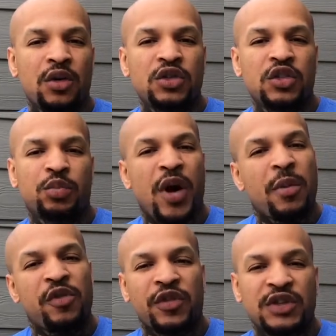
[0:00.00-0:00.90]
on to the
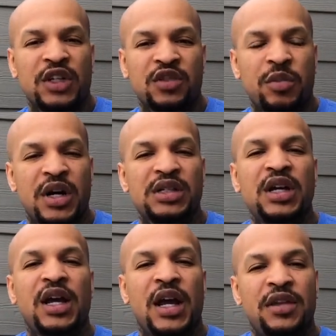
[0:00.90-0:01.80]
property for six months.
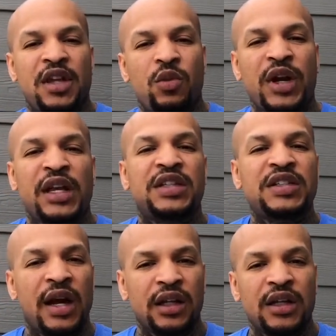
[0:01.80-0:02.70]
And then when they
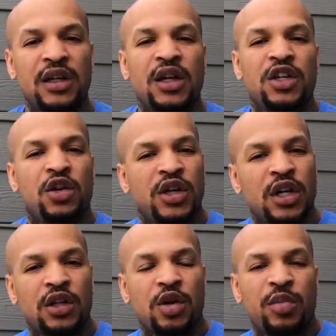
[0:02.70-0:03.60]
sell it, you'll get a
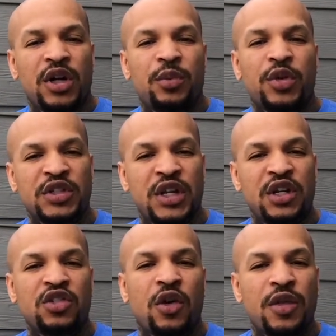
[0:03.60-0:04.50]
little bit of
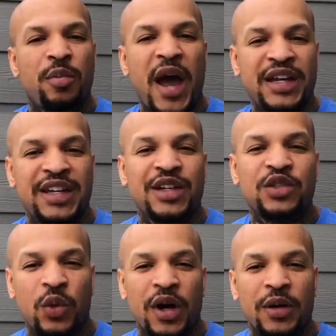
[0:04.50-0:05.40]
percentage on the back end as
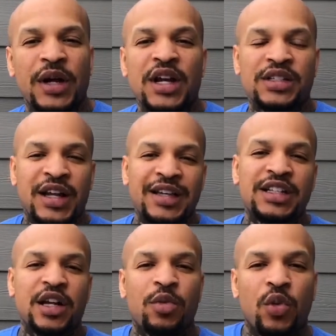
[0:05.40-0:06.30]
well. So that's the
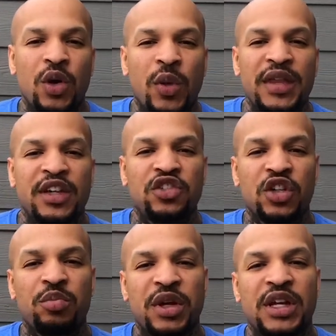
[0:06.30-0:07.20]
number one way that you
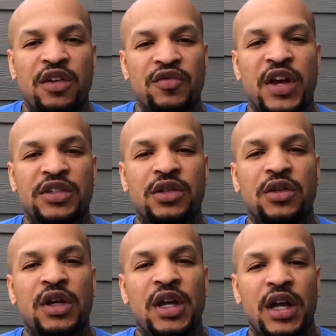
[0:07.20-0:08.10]
could be an
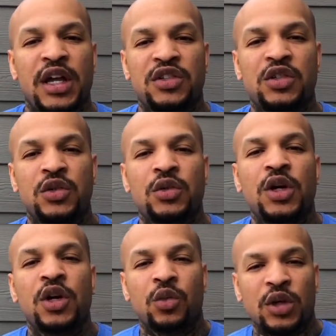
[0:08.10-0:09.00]
investor into
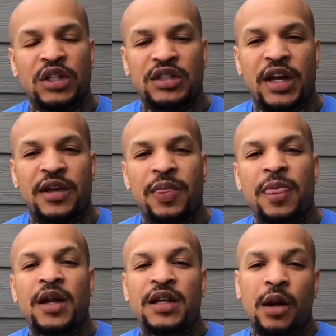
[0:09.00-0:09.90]
real estate.
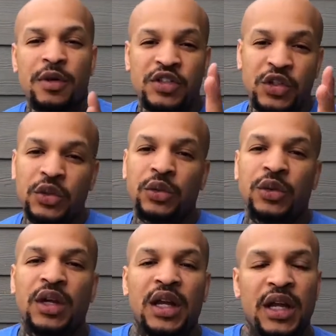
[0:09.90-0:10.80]
Number two
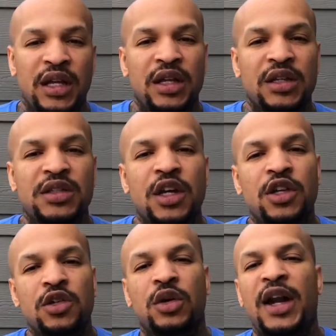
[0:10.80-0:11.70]
is
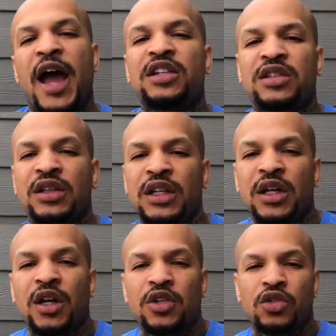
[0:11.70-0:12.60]
you can actually
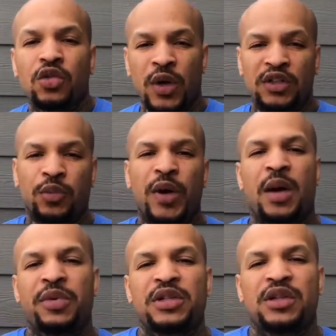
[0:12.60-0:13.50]
do rental
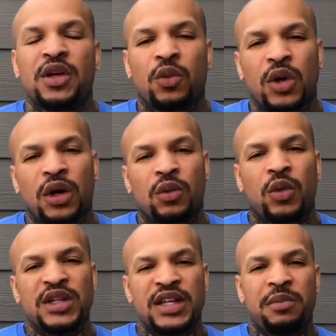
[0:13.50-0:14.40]
properties. Well, what
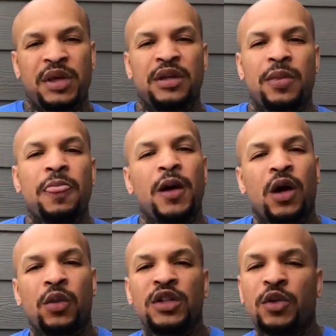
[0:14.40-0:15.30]
does that mean? a
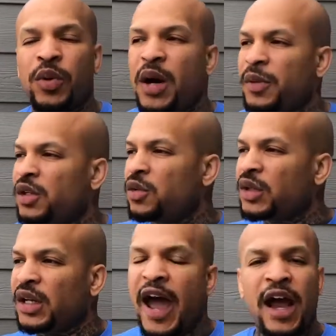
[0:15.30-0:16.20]
rental property, you
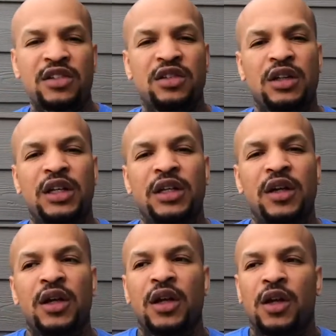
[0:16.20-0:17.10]
can actually
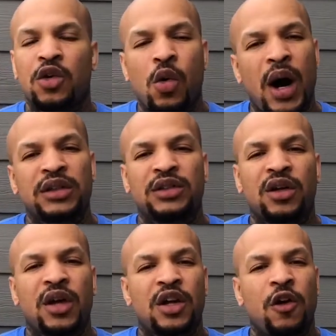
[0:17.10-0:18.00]
go out
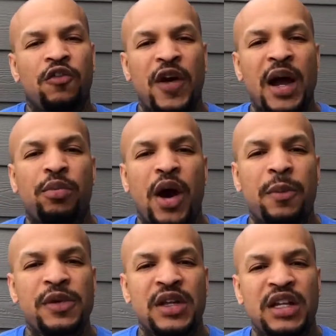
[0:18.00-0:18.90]
there and go find
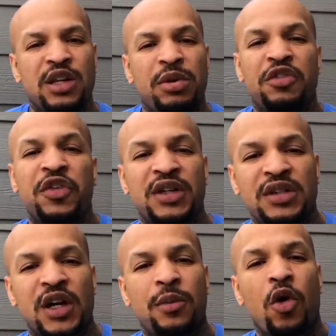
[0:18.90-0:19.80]
properties that need to be
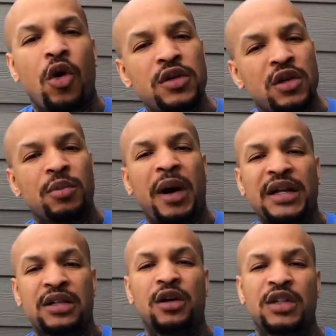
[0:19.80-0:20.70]
fixed up or you can buy
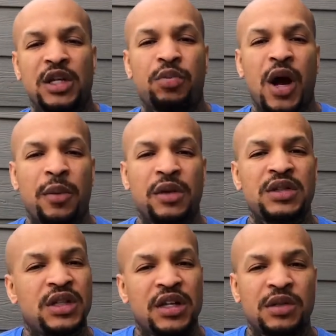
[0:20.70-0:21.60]
turnkey properties
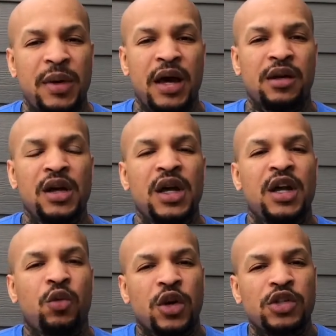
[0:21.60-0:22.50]
it doesn't matter
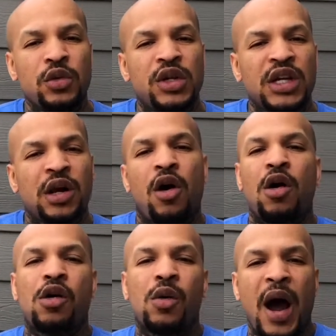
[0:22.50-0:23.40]
where you can get a
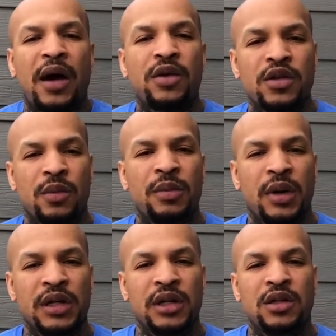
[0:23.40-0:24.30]
ROI on your
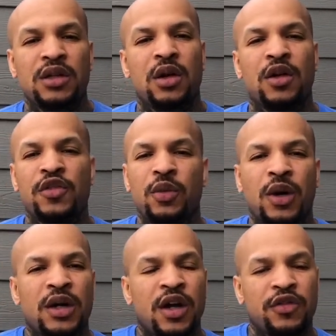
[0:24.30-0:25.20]
money you know if you
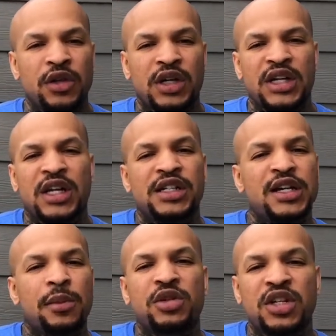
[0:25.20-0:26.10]
want to if you're looking to get a
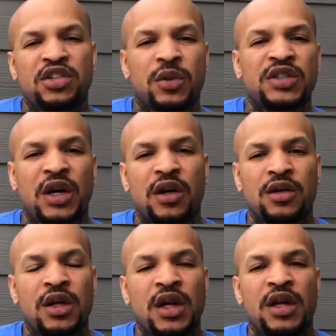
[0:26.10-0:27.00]
double digit
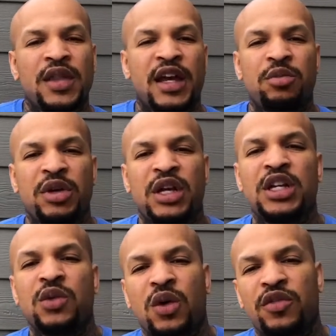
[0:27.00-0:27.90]
return that can be
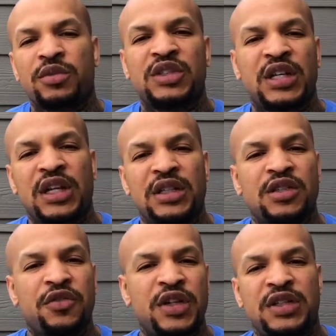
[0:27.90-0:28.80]
anywhere from 10
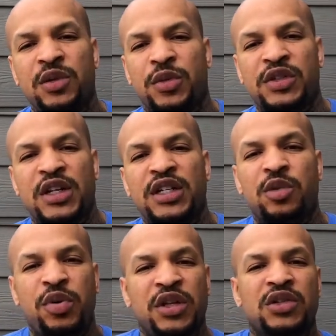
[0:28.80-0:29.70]
to 15 percent
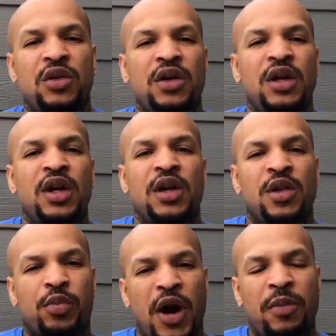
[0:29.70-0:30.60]
depends on
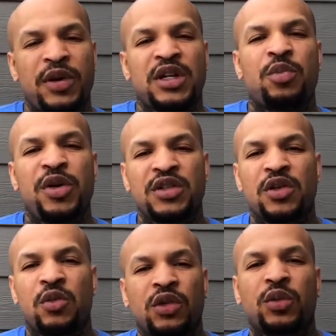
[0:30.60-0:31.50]
the property and depends
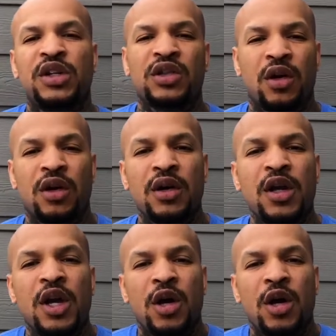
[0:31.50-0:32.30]
on what the rents are